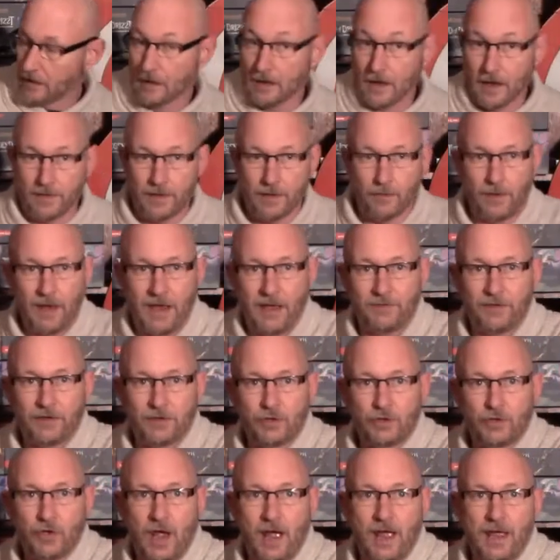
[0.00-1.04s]
then we have
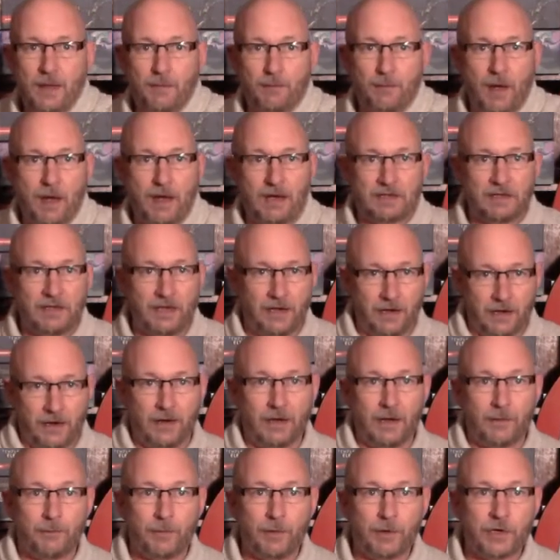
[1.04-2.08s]
this giant box here,
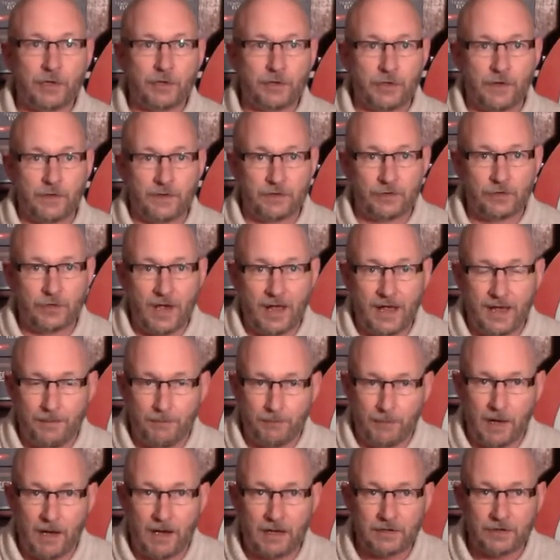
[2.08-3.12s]
and I'm pretty sure this
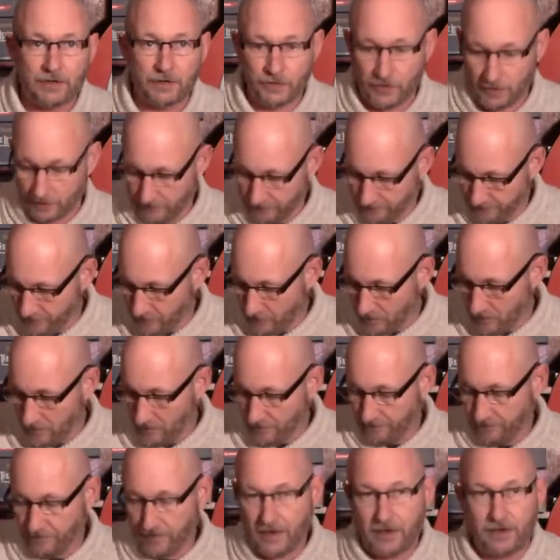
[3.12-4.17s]
giant box is just full
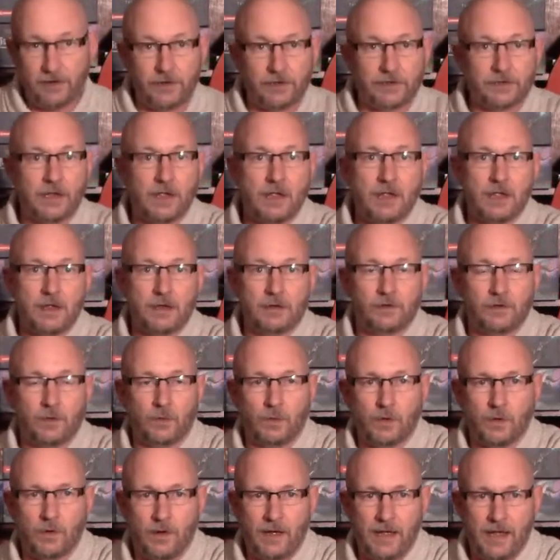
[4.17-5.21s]
of figures. So
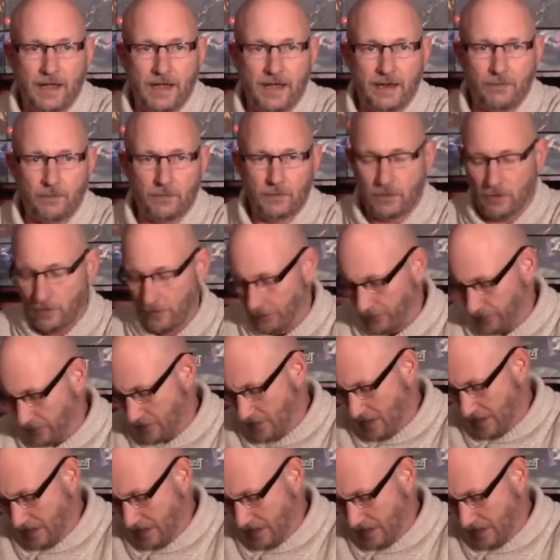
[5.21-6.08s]
we'll go ahead and we'll go through